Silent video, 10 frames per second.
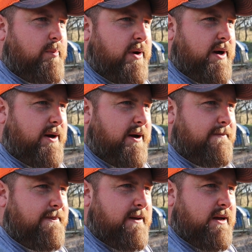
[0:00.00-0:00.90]
but
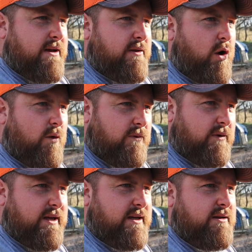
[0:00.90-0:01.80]
um,
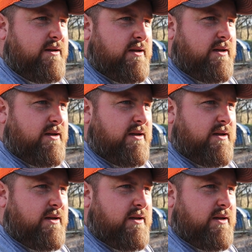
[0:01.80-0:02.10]
hopefully